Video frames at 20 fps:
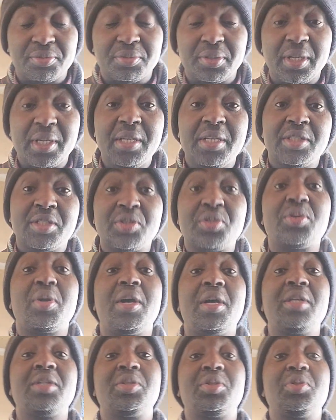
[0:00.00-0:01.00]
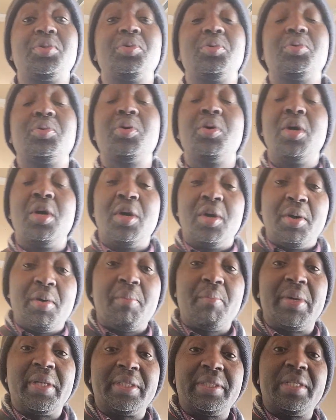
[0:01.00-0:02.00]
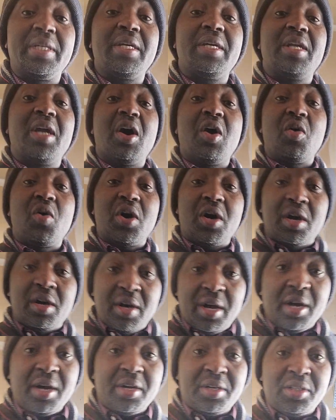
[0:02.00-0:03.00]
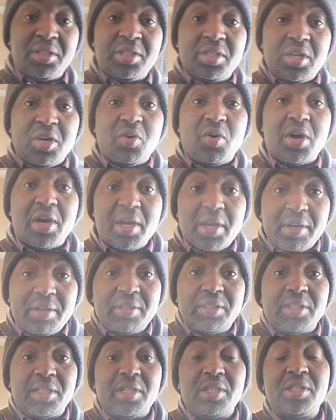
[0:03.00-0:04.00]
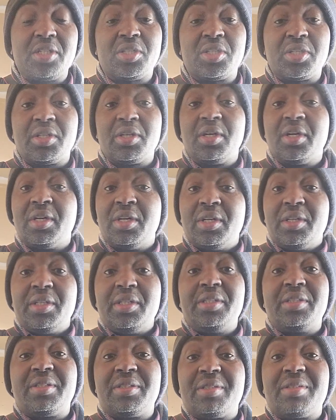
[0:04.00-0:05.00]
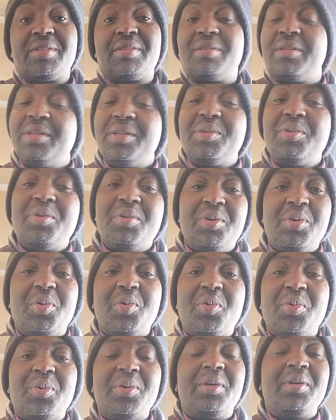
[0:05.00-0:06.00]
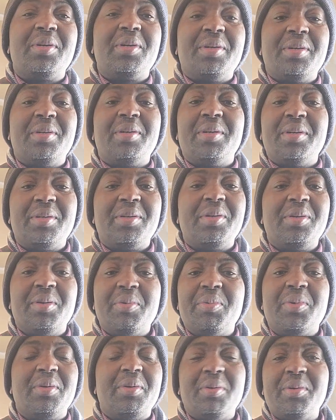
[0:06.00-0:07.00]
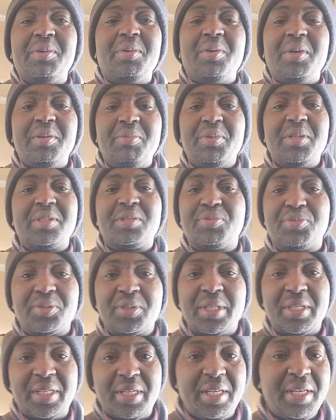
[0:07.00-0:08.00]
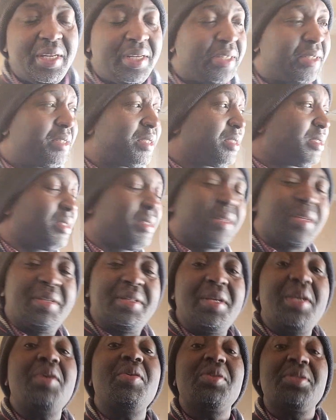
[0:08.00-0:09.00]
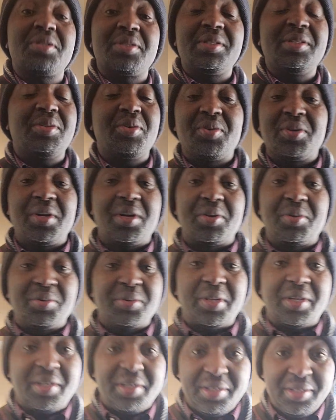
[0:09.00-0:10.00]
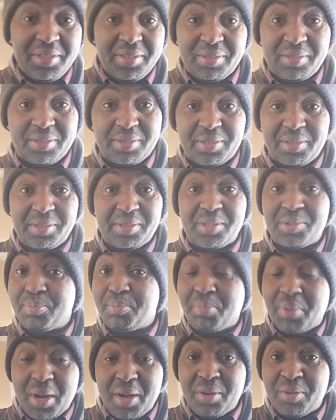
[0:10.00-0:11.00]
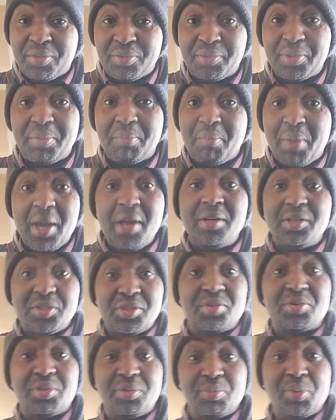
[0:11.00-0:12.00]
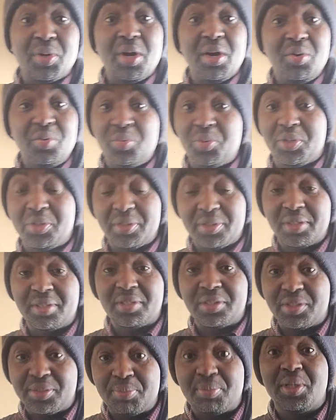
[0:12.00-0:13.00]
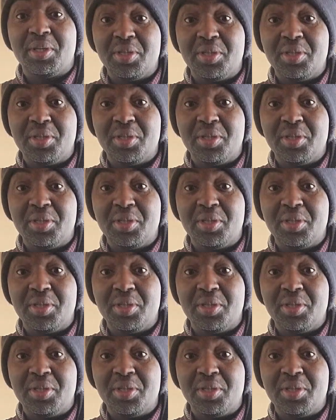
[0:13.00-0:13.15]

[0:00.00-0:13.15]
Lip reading: Let's try to maintain our culture, our heritage. It's if it's for the kids, they all still want to know the English. It's part of the mainstream language that is being